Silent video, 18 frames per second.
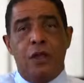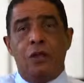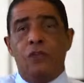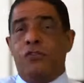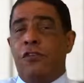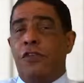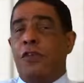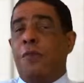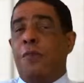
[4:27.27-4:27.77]

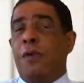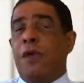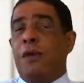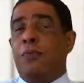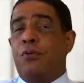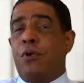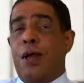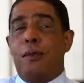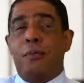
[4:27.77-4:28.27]
You see, the
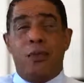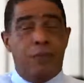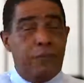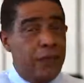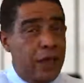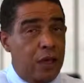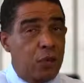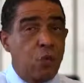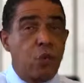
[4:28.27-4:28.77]
big
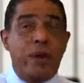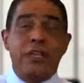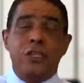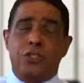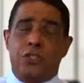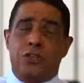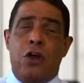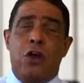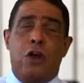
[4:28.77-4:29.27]
problem that
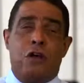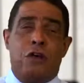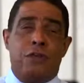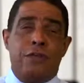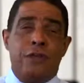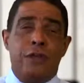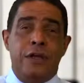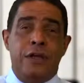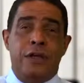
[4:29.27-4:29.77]
we
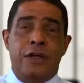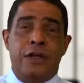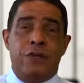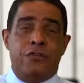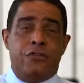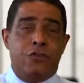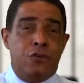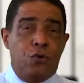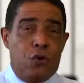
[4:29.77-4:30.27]
solve
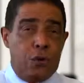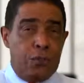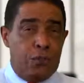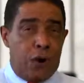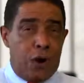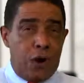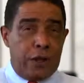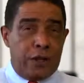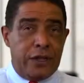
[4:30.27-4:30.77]
is your
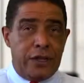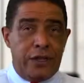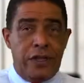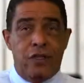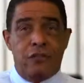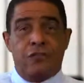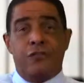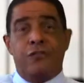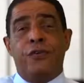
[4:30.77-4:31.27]
market
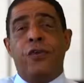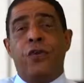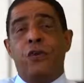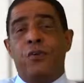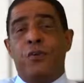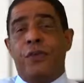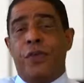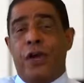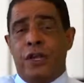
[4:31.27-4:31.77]
is
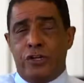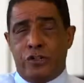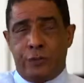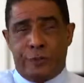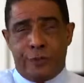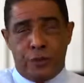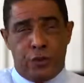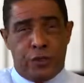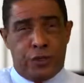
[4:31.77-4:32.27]
filled with
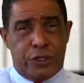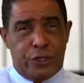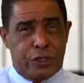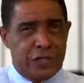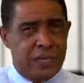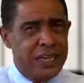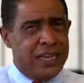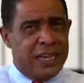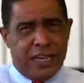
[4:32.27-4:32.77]

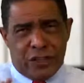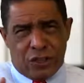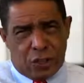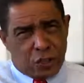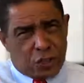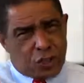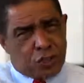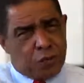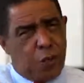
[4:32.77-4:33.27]
entrepreneurs in
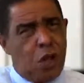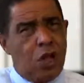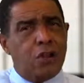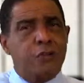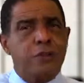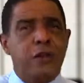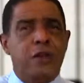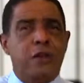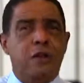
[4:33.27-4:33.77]
those
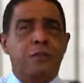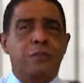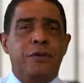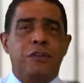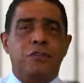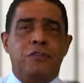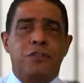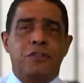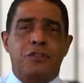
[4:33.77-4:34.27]
small to medium
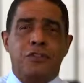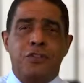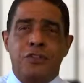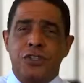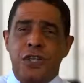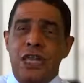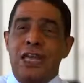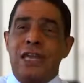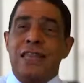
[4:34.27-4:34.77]

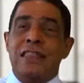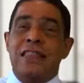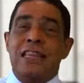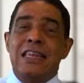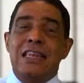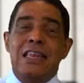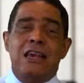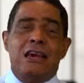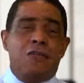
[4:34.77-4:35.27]
businesses
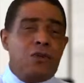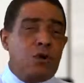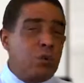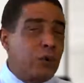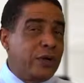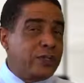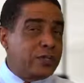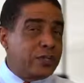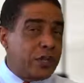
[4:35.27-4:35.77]
that never
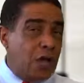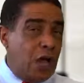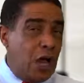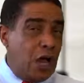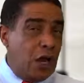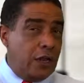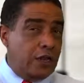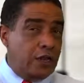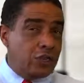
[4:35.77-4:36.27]
went to
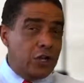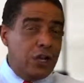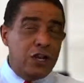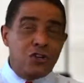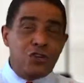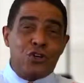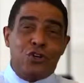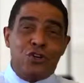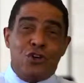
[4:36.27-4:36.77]
college
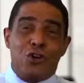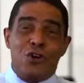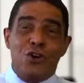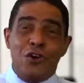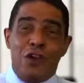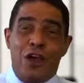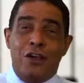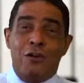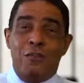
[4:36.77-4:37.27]
to
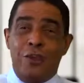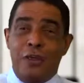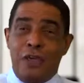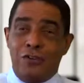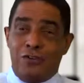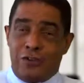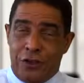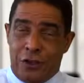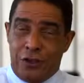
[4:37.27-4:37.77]
learn how to be
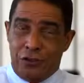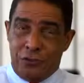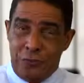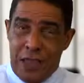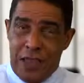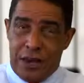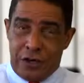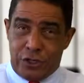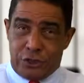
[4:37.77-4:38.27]
a sales
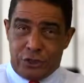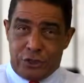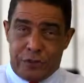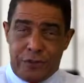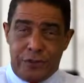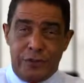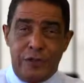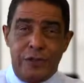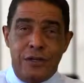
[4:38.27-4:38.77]
manager.